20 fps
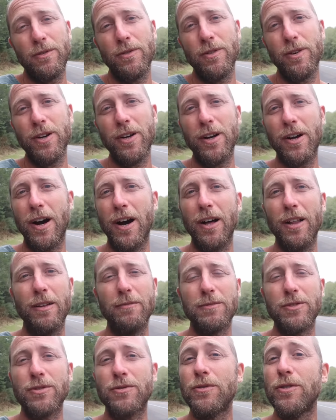you could call
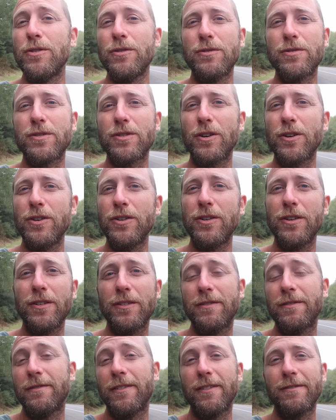them truths, or you
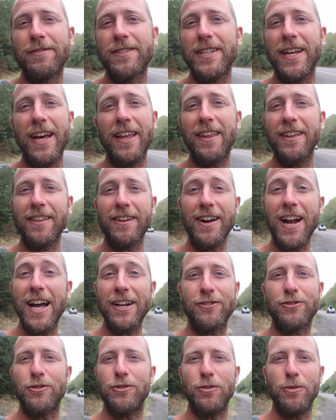could say that they're
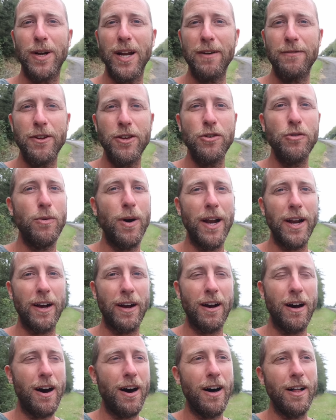not true, whatever you want to
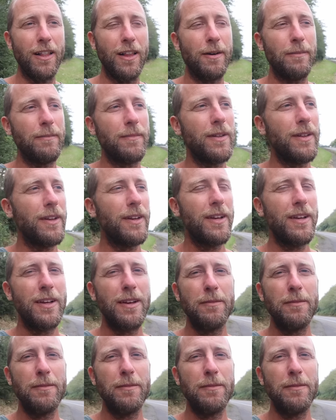call them.